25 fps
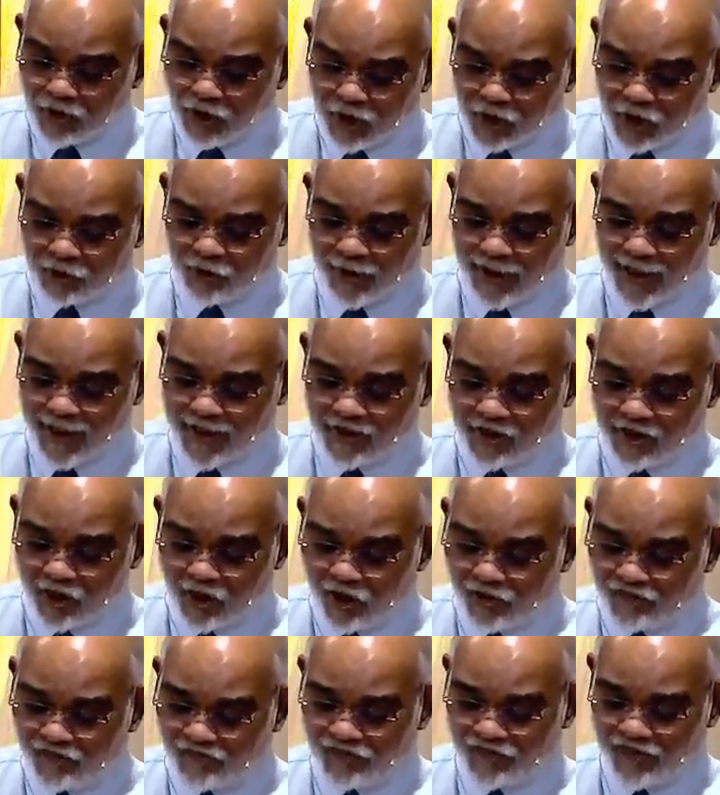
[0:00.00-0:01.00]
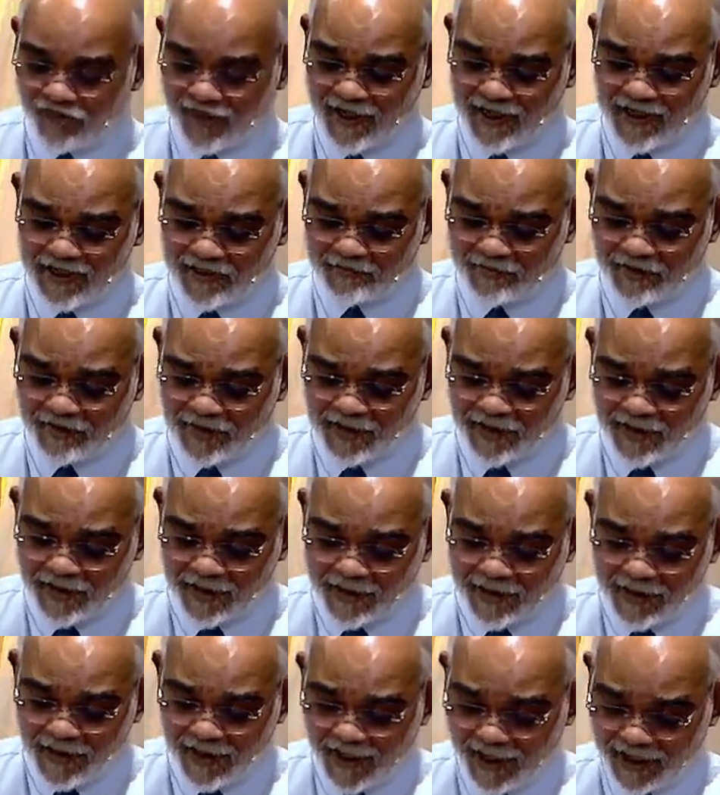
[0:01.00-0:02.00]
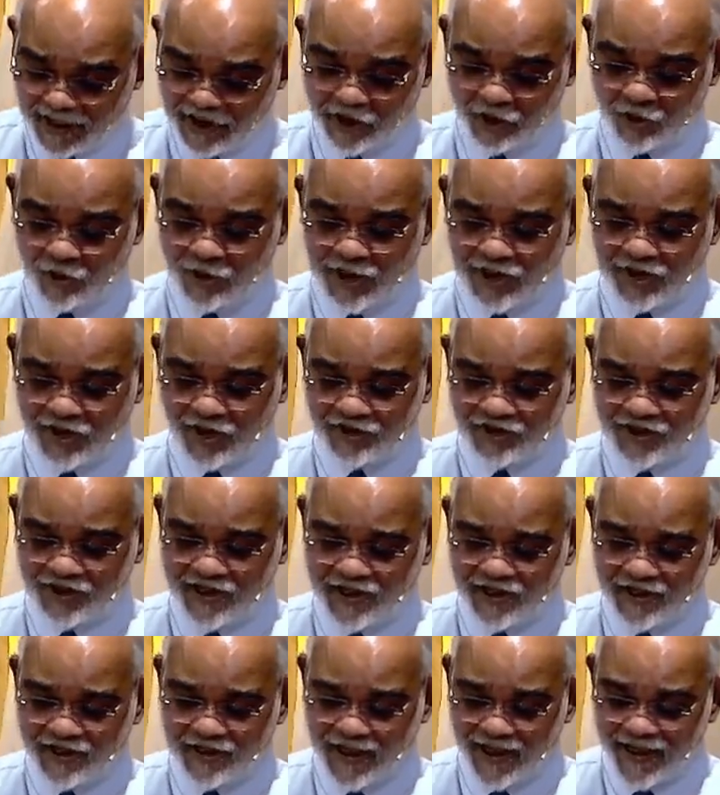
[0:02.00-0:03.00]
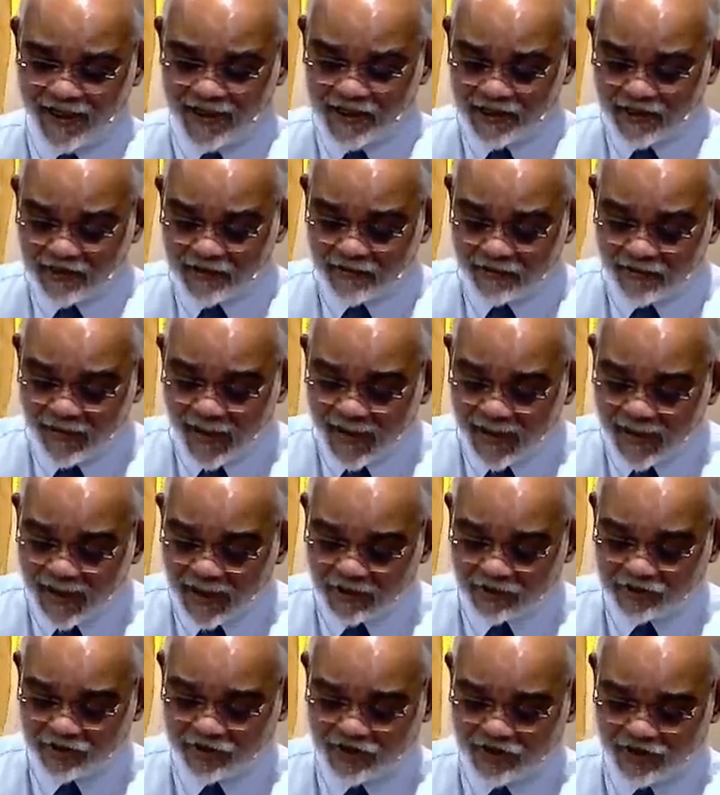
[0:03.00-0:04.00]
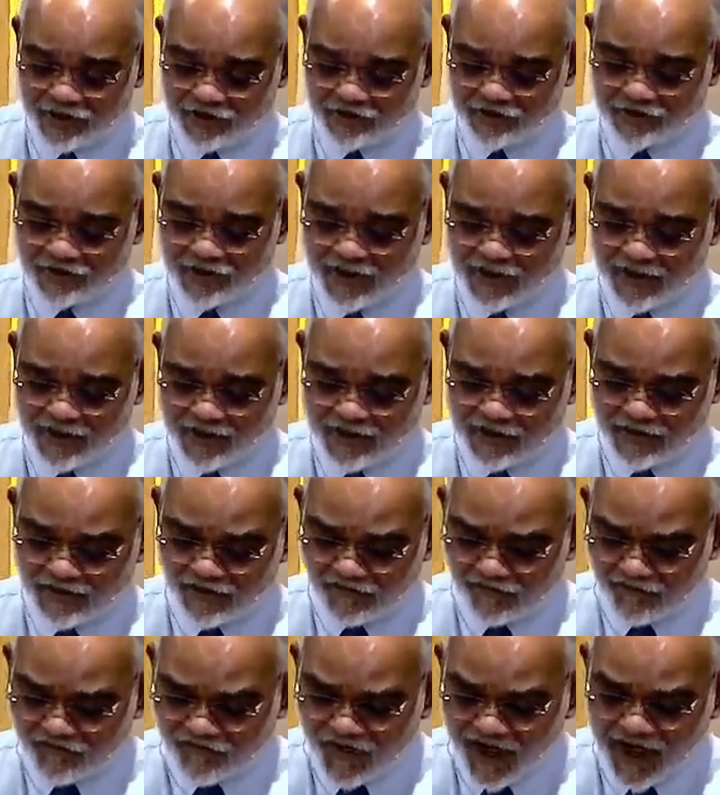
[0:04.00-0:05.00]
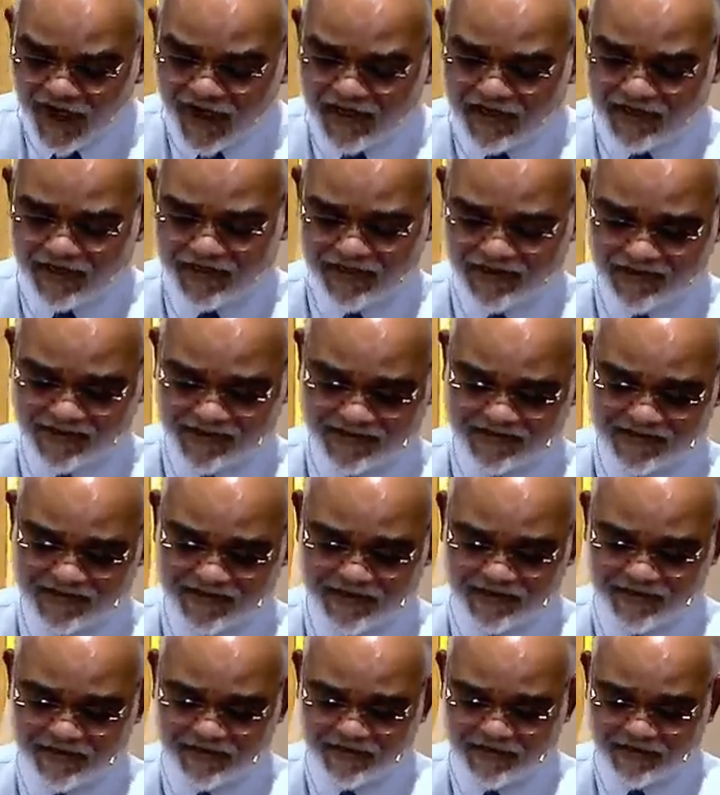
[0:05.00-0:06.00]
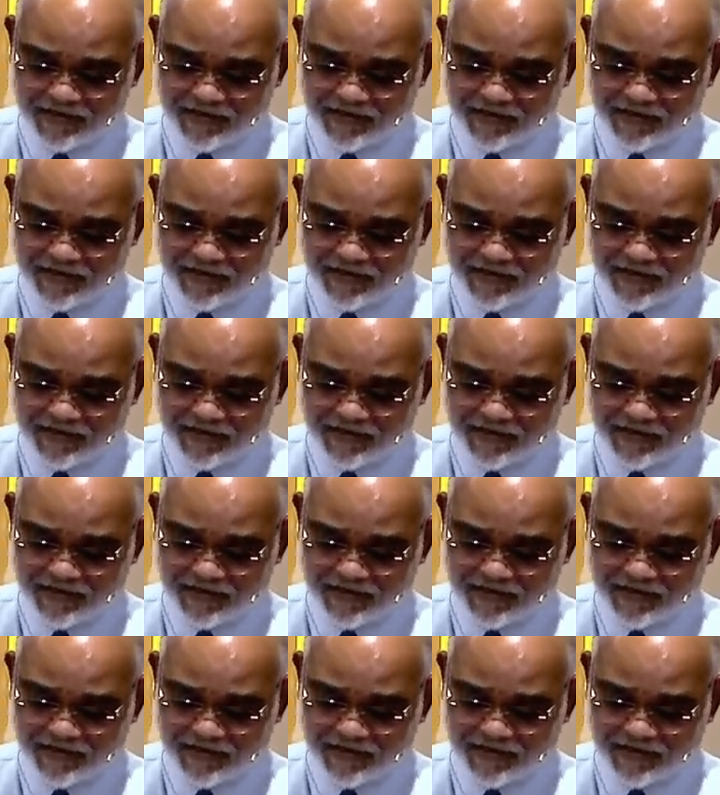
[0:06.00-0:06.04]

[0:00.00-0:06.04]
O Lord, will I call for help and you will not hear? I cry out to you, violence,